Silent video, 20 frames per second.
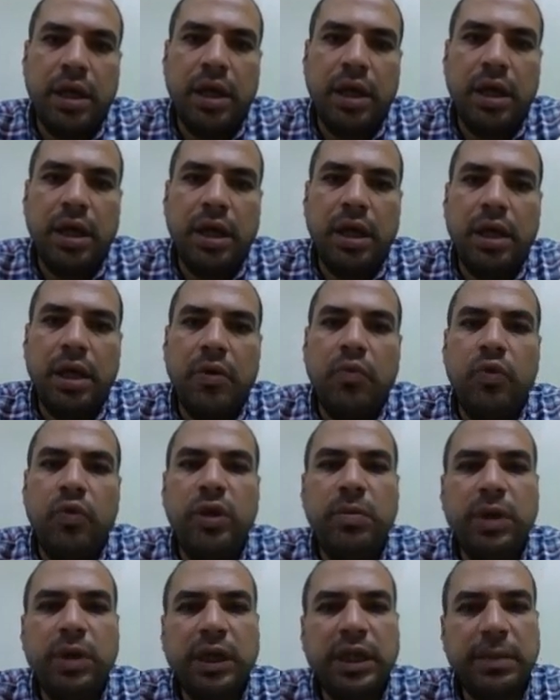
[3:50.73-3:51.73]
We
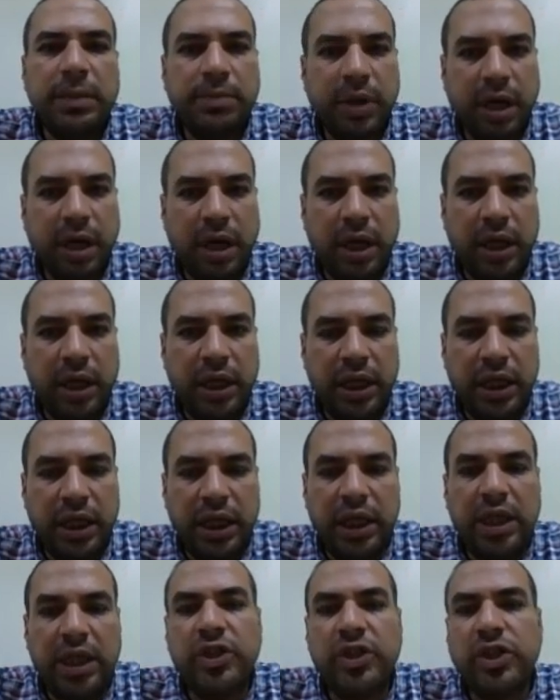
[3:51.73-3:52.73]
multiply
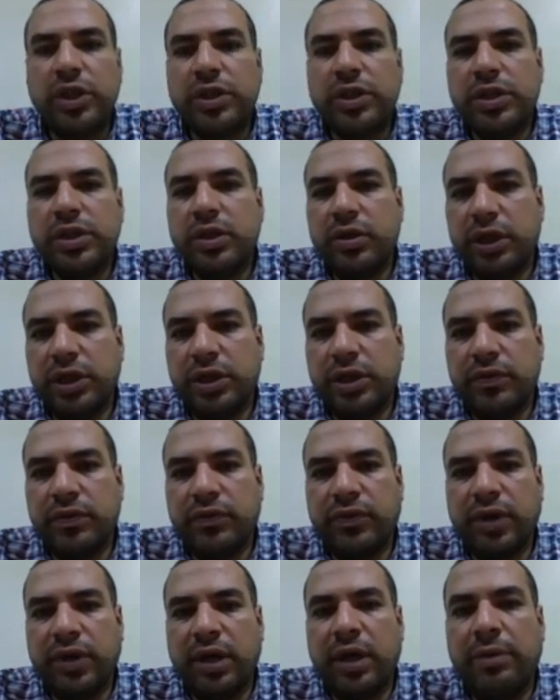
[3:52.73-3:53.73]
each restoration
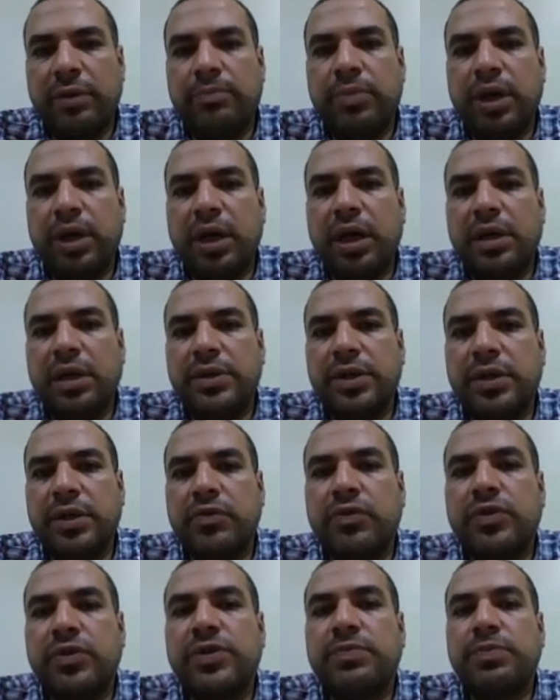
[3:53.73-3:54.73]
time by the
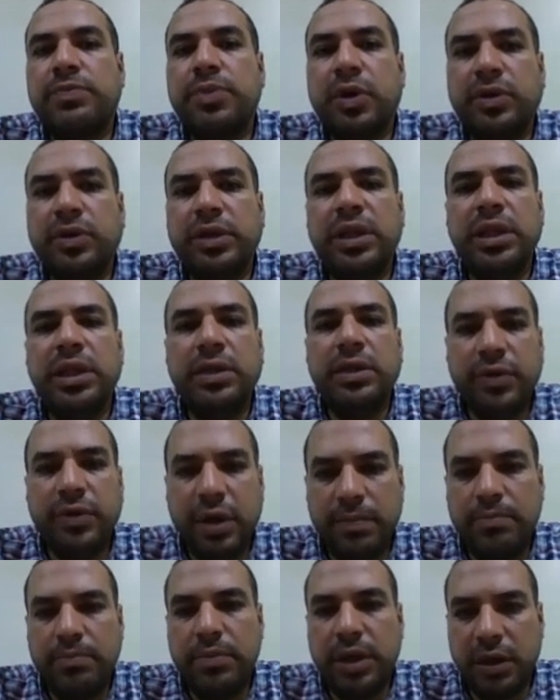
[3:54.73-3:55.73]
corresponding
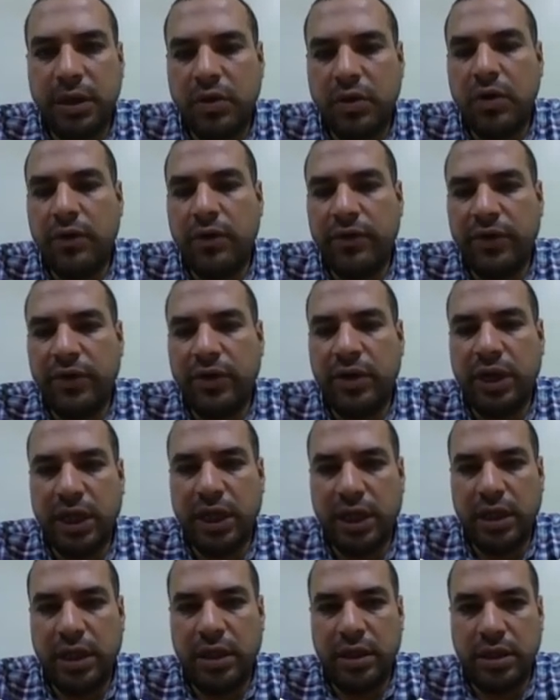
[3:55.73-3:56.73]
number of
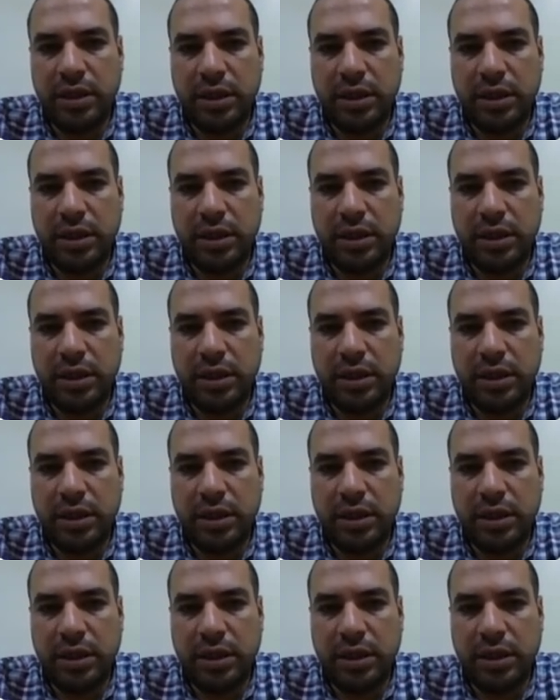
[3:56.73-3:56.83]
occurrence.